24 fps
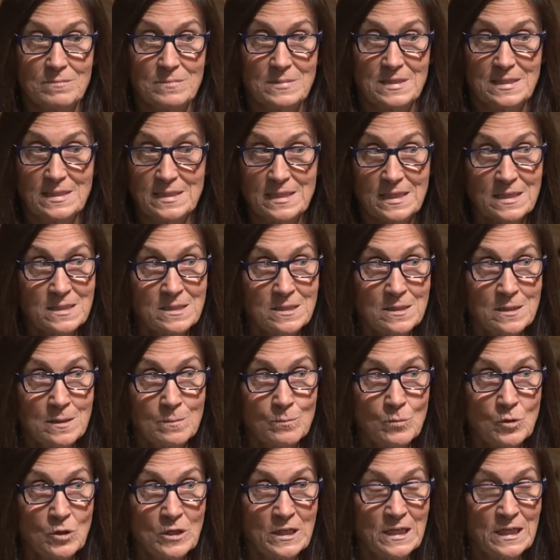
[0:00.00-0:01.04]
6 in the
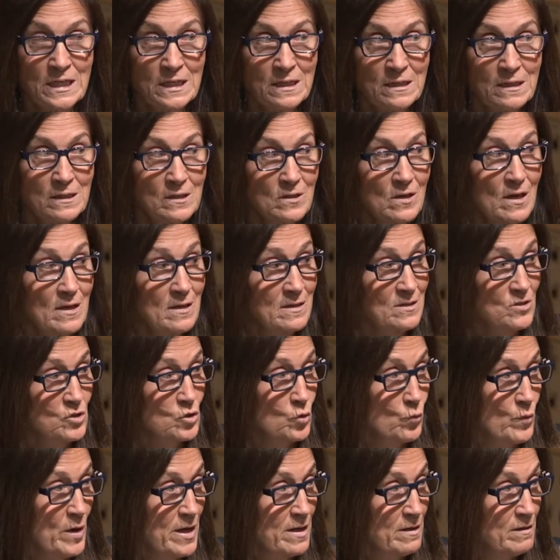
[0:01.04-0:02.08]
morning,
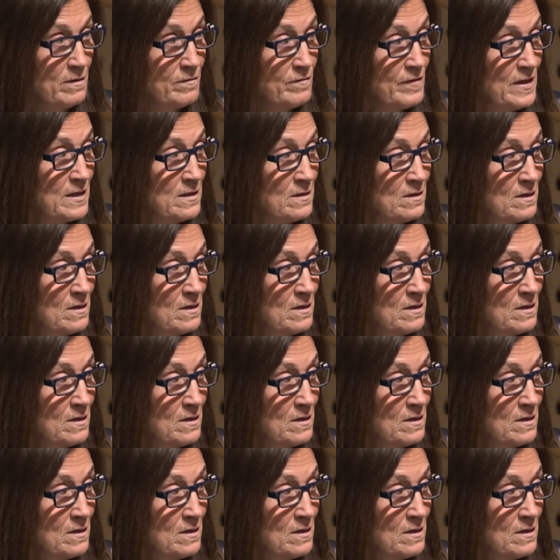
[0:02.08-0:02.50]
12